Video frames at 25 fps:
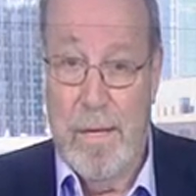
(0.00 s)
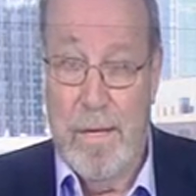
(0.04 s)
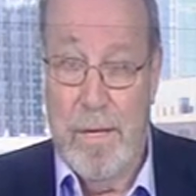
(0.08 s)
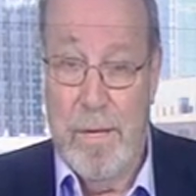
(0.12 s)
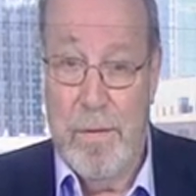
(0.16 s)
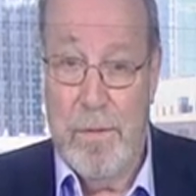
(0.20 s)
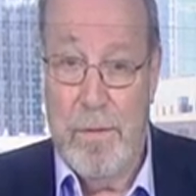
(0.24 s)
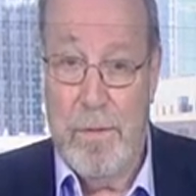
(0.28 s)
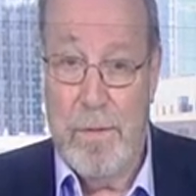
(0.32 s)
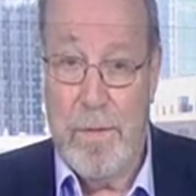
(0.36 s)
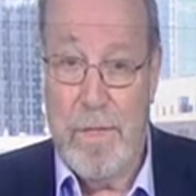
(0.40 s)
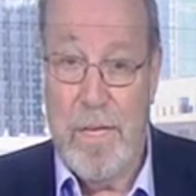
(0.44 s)

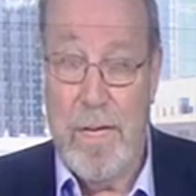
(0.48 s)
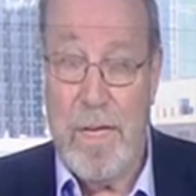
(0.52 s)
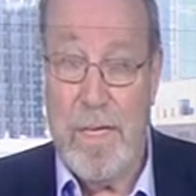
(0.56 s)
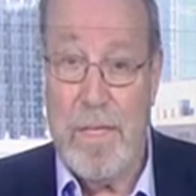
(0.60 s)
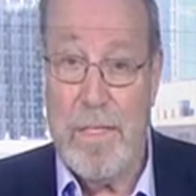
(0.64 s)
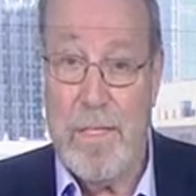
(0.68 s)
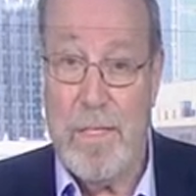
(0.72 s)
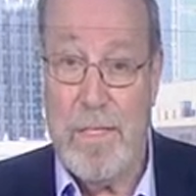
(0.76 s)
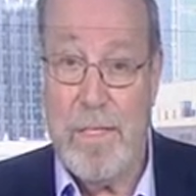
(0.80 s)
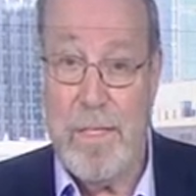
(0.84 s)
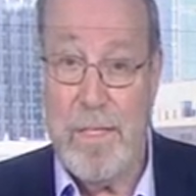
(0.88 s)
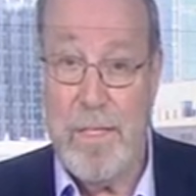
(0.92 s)

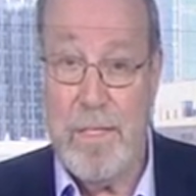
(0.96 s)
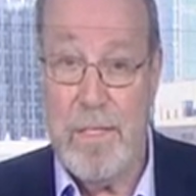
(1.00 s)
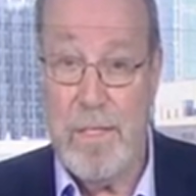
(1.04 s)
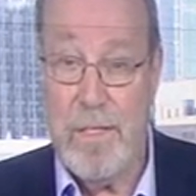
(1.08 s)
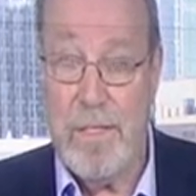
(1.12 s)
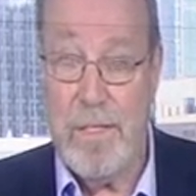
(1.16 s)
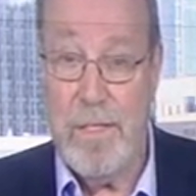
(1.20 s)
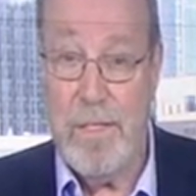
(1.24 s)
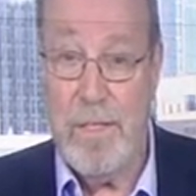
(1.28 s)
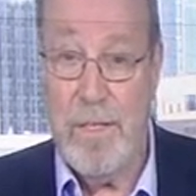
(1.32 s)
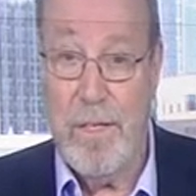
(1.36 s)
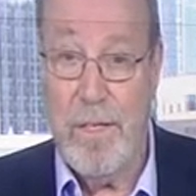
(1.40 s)
There's
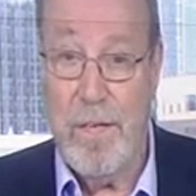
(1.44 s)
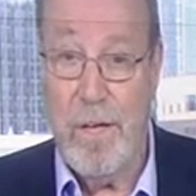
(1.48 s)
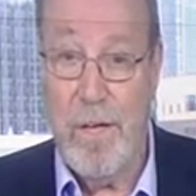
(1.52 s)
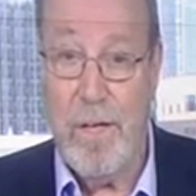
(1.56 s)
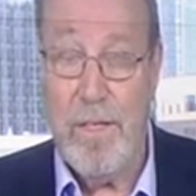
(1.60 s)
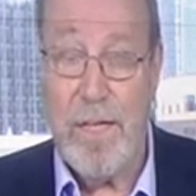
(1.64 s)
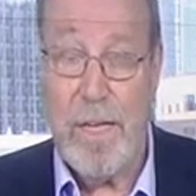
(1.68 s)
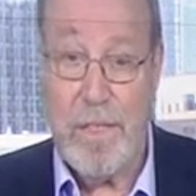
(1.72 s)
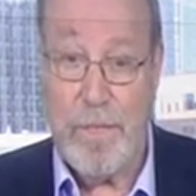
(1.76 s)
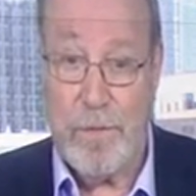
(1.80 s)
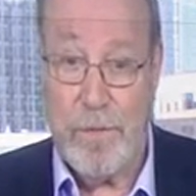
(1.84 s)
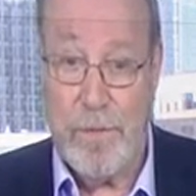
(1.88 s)
a lot
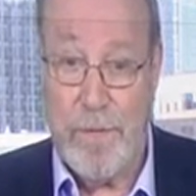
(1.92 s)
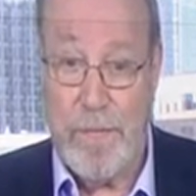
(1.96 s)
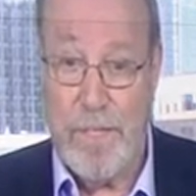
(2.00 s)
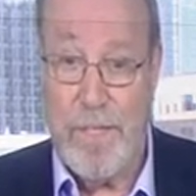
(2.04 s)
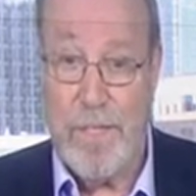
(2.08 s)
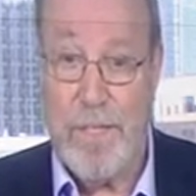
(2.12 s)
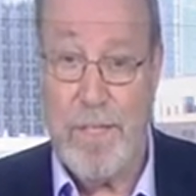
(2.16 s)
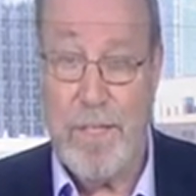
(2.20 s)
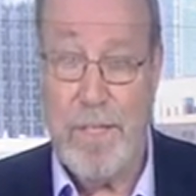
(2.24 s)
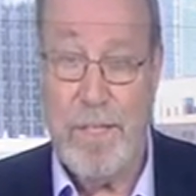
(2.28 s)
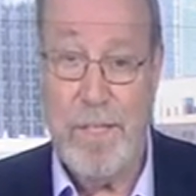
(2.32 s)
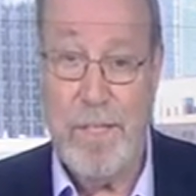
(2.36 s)
at
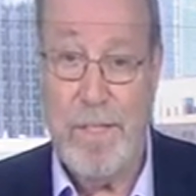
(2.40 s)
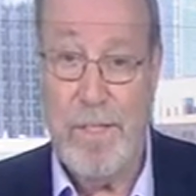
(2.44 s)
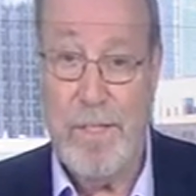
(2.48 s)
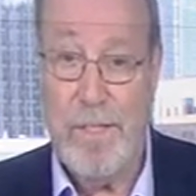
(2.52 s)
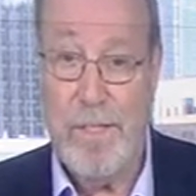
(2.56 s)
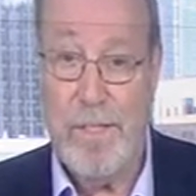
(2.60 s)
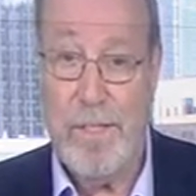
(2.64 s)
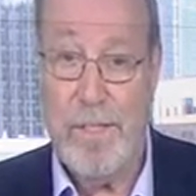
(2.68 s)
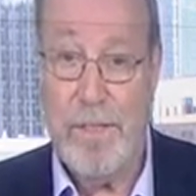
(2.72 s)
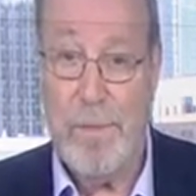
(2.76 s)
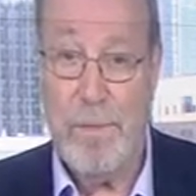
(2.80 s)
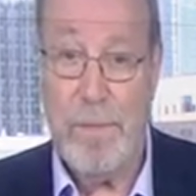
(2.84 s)
risk
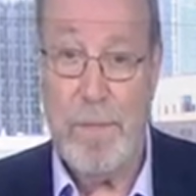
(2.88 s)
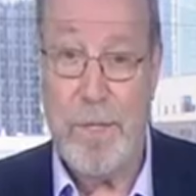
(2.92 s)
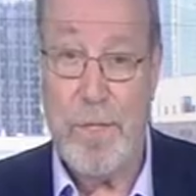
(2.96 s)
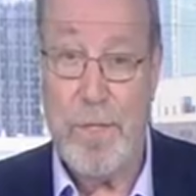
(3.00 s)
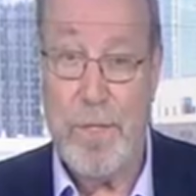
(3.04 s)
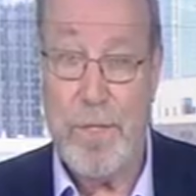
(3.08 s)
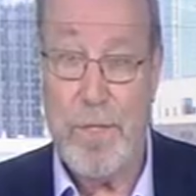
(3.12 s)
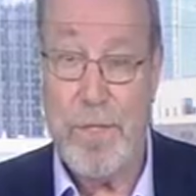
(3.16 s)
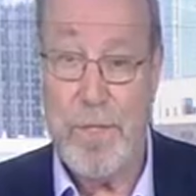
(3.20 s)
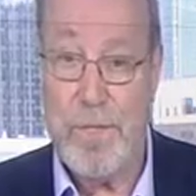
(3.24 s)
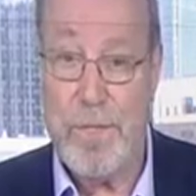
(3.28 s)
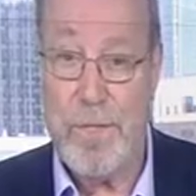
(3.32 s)

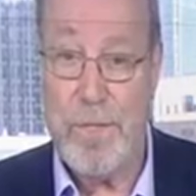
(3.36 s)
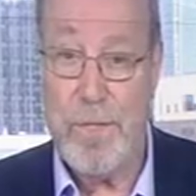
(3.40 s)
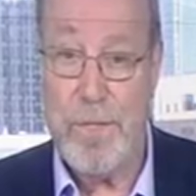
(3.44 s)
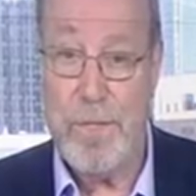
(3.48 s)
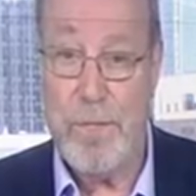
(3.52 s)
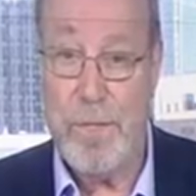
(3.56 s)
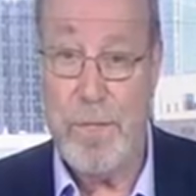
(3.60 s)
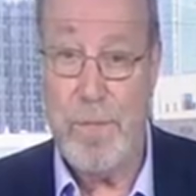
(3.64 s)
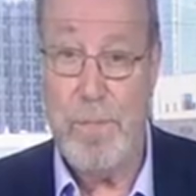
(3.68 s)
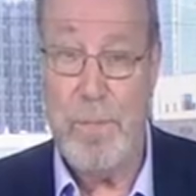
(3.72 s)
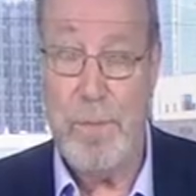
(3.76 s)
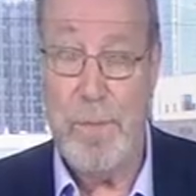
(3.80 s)
because we're
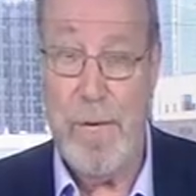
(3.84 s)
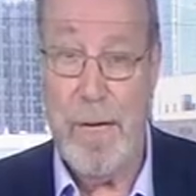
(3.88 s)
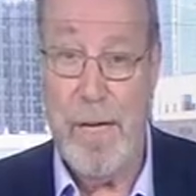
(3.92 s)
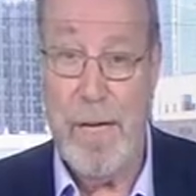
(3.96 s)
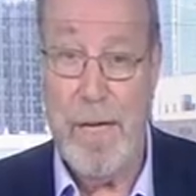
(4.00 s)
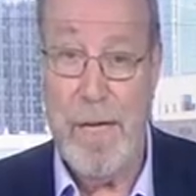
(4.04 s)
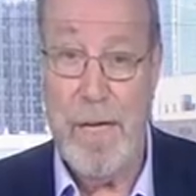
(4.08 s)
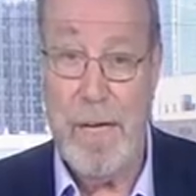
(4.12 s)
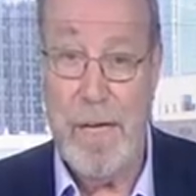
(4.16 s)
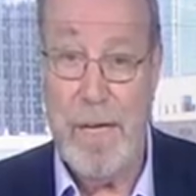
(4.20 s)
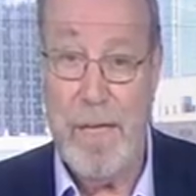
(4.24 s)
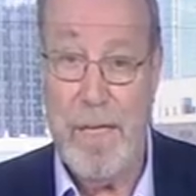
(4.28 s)

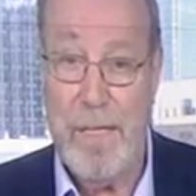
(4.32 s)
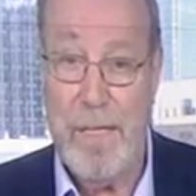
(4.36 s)
playing